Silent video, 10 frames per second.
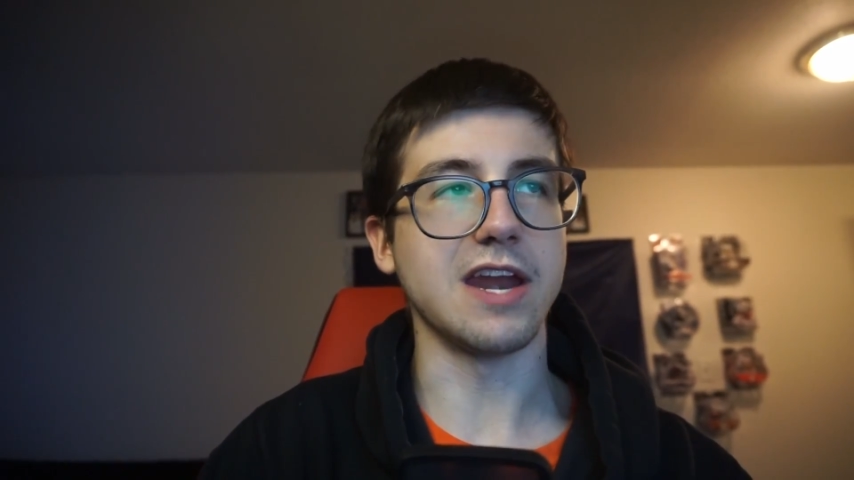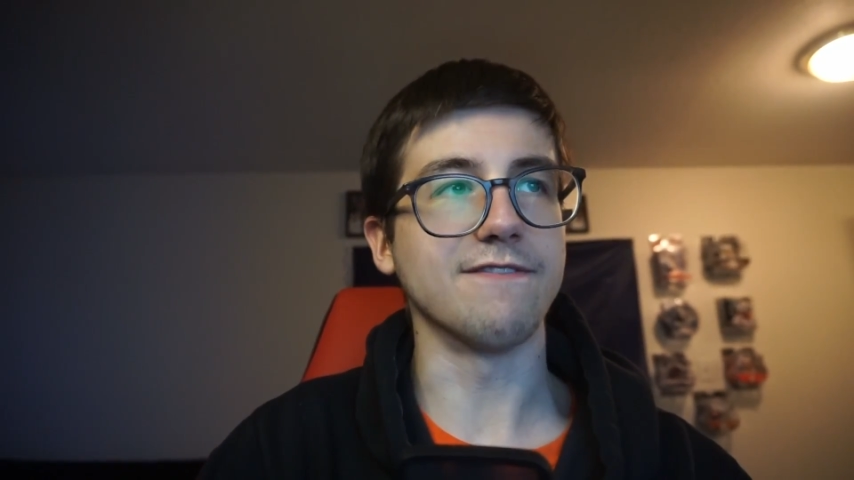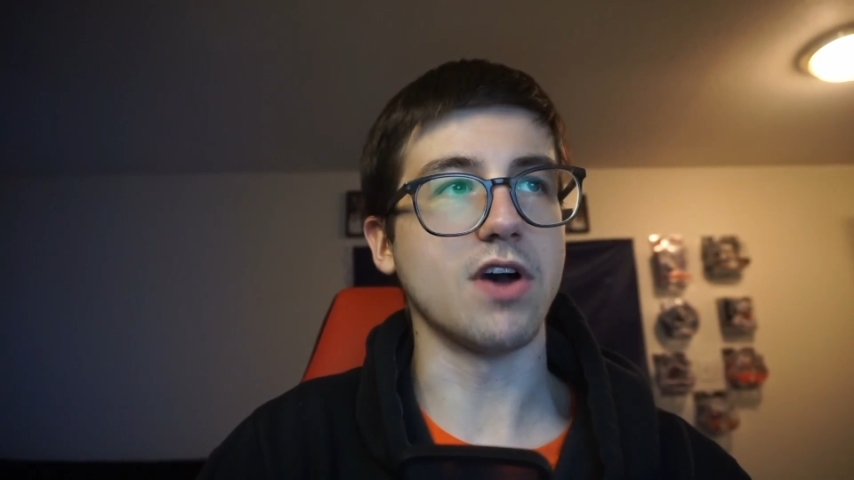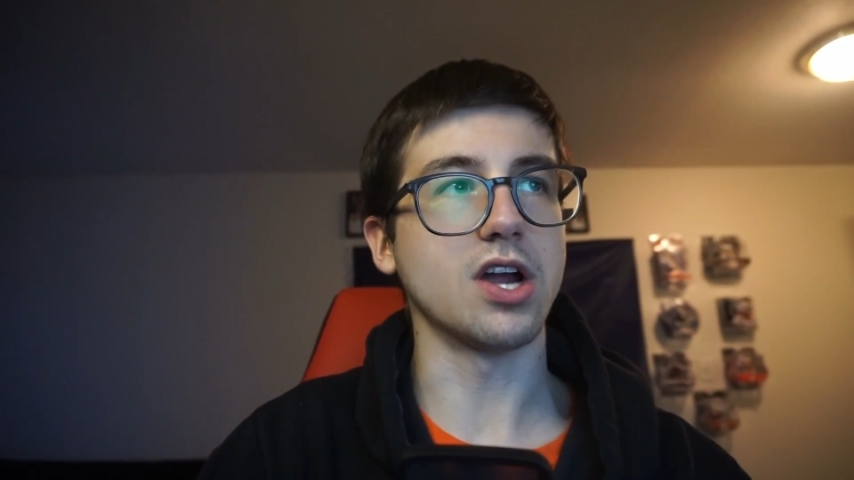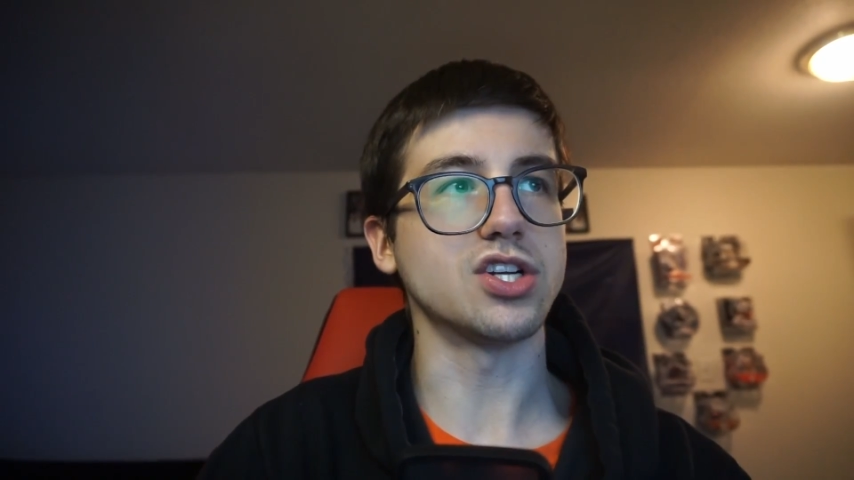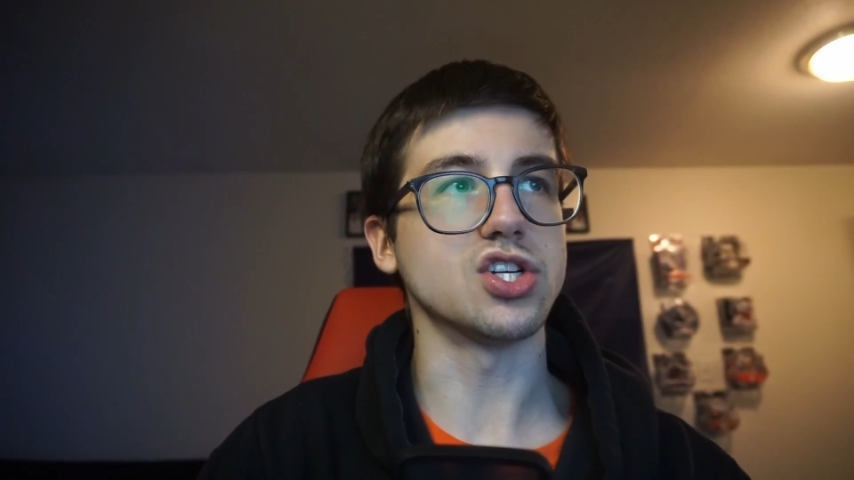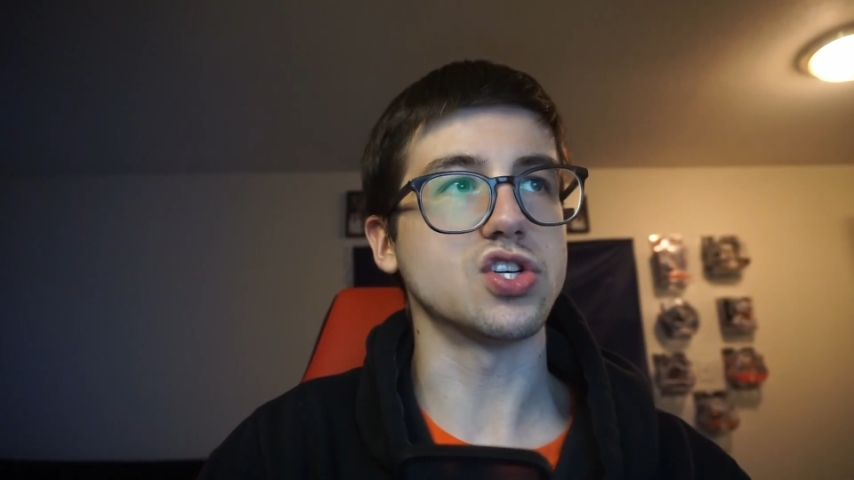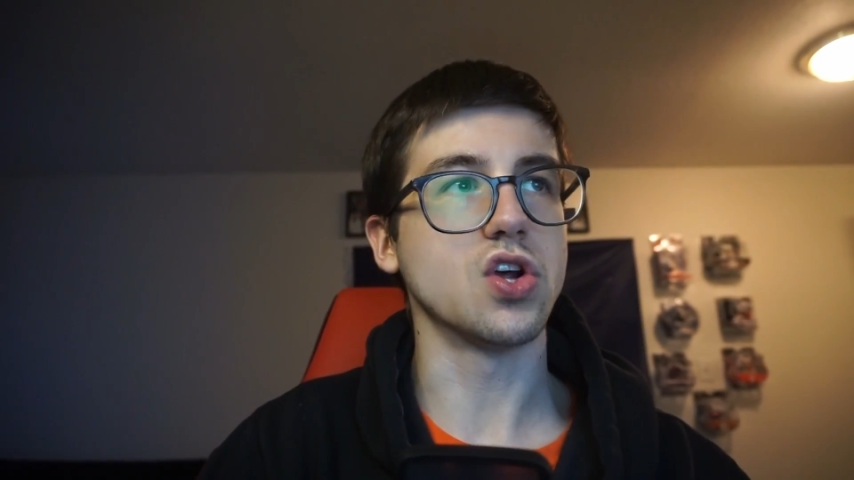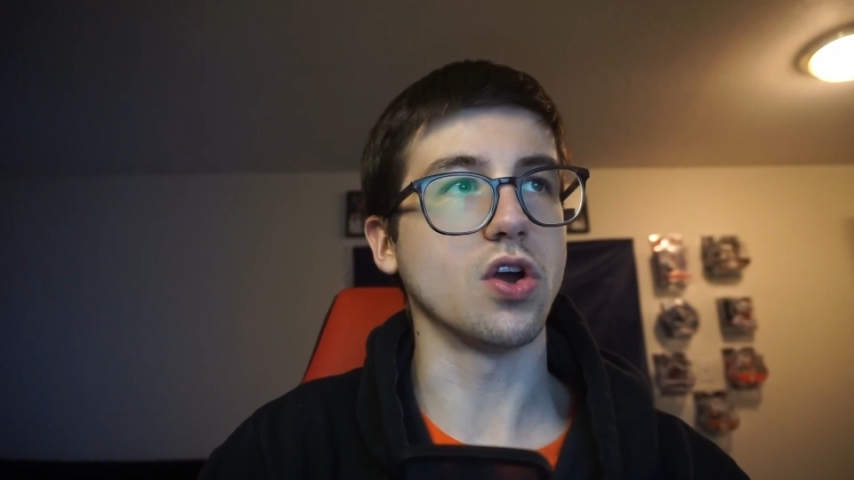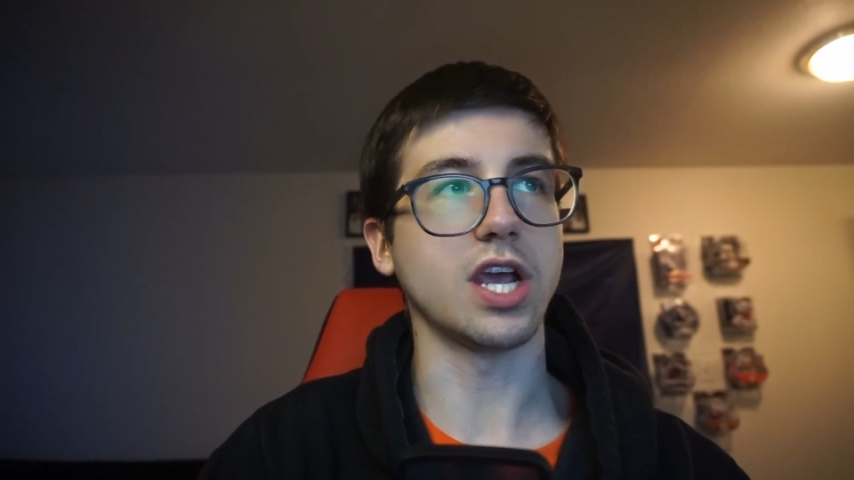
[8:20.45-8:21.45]
and Vogt just
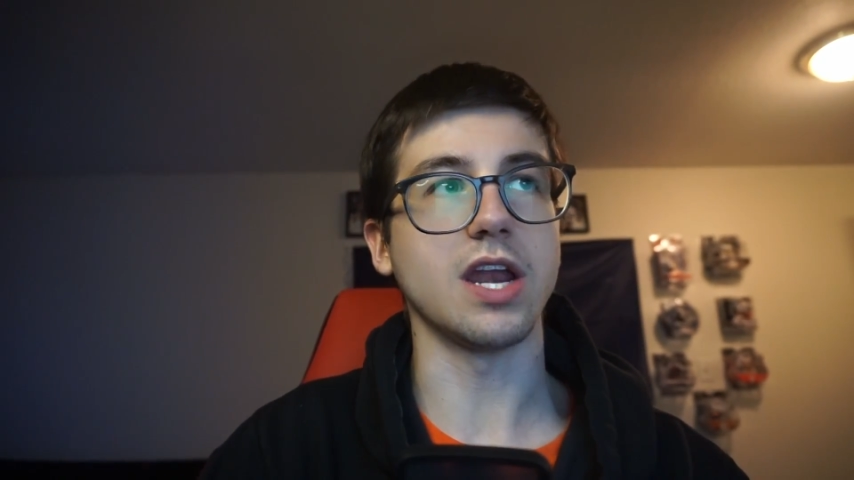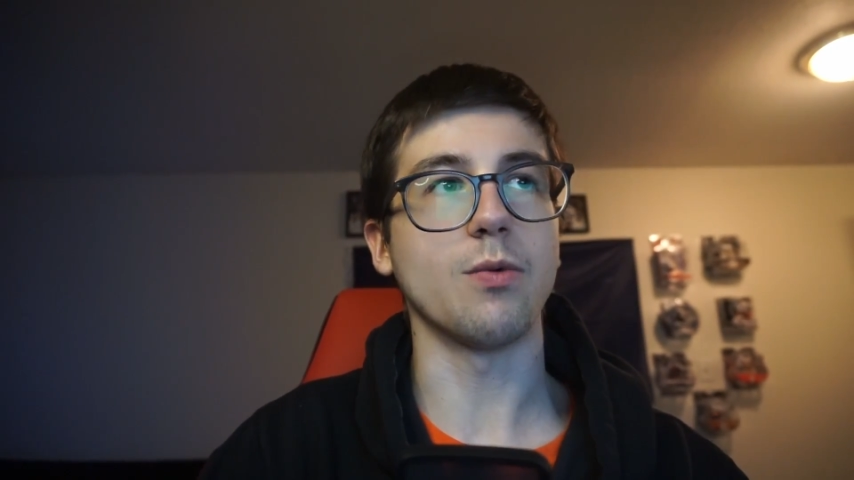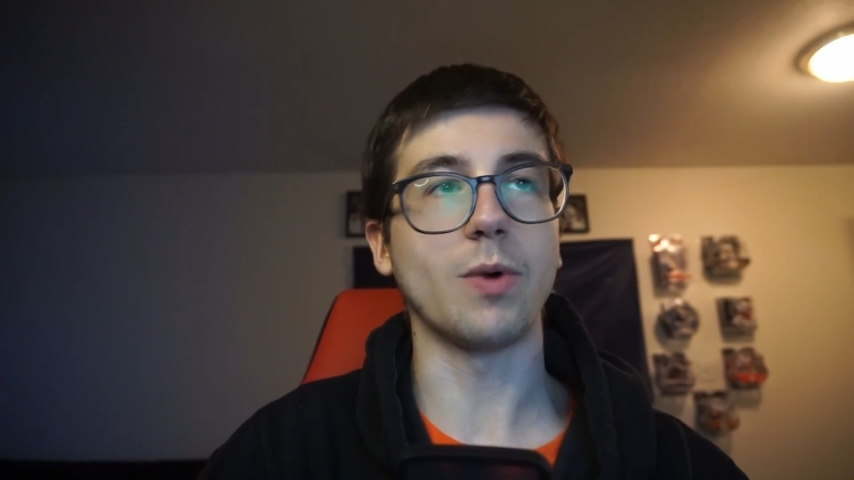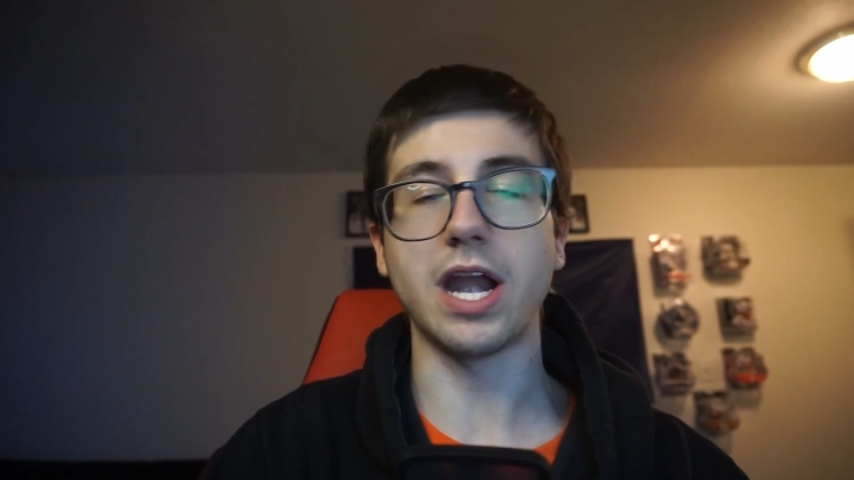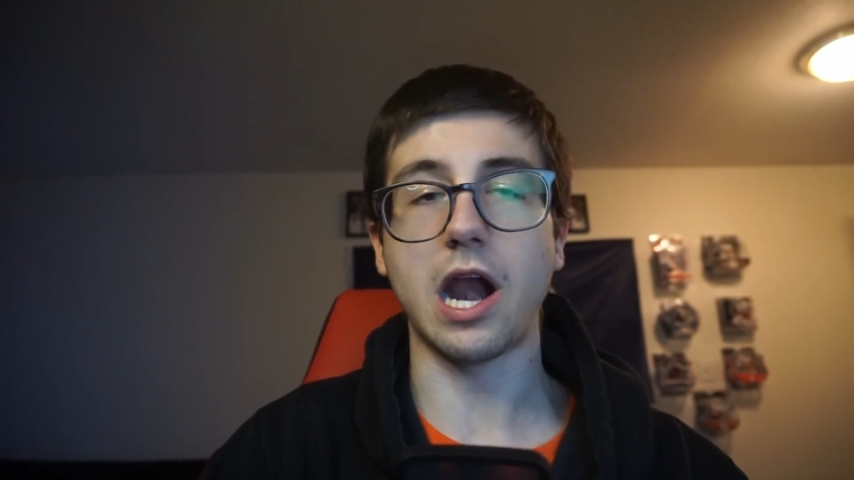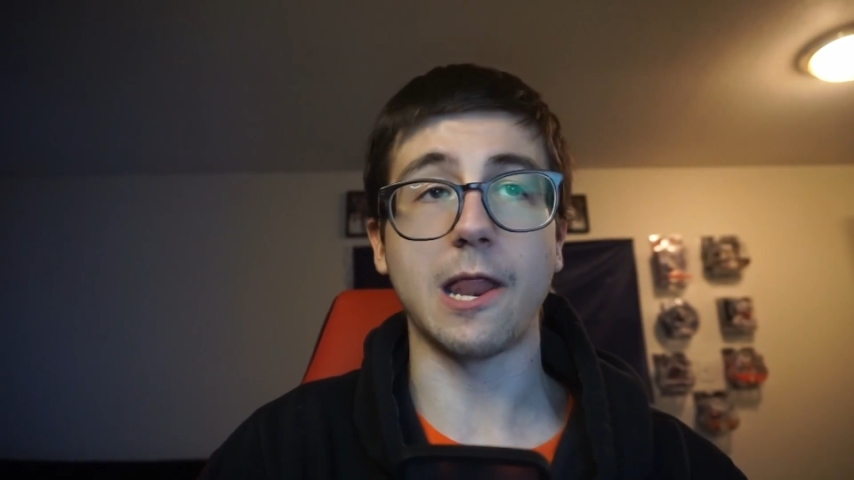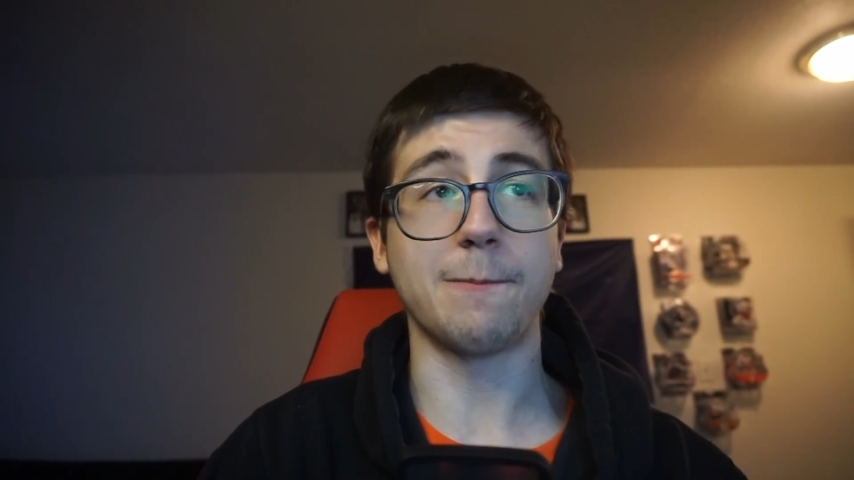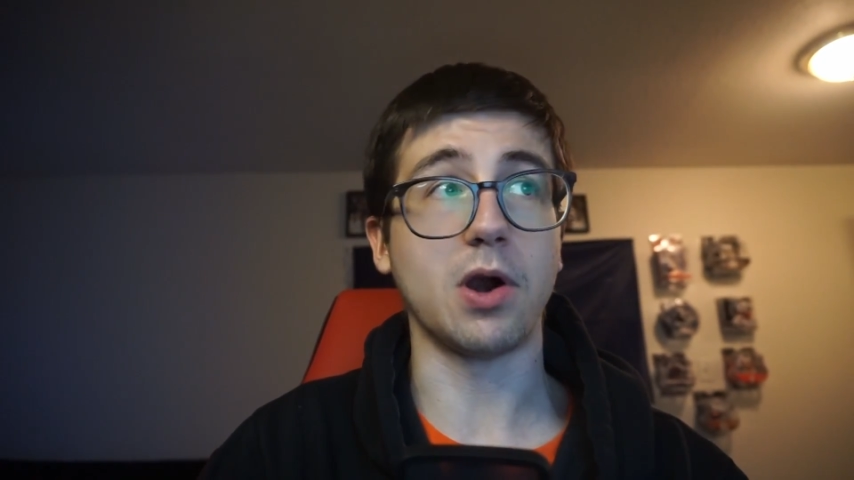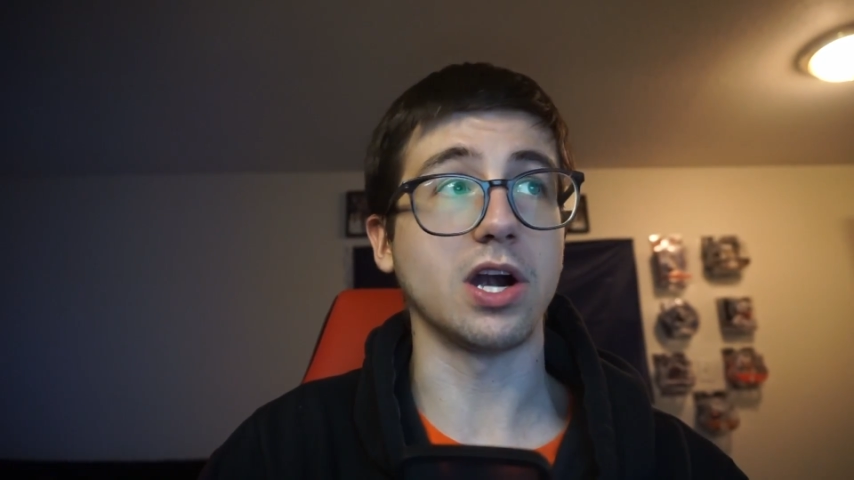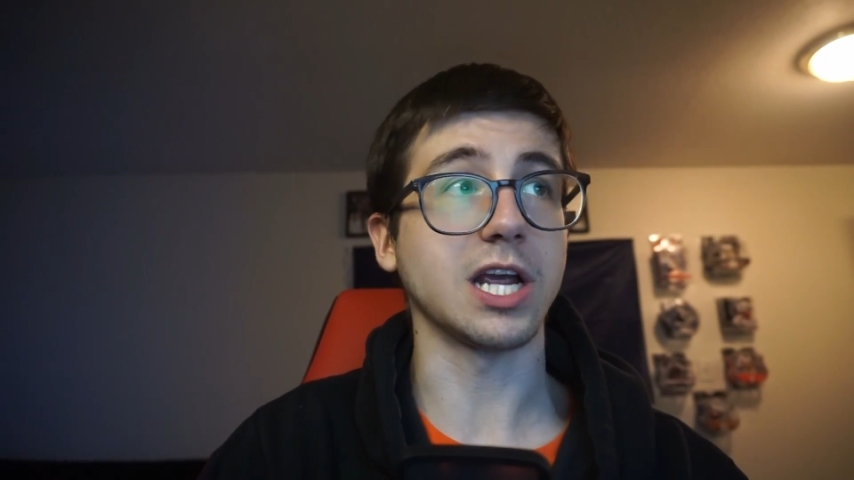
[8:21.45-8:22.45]
took it right out of the park.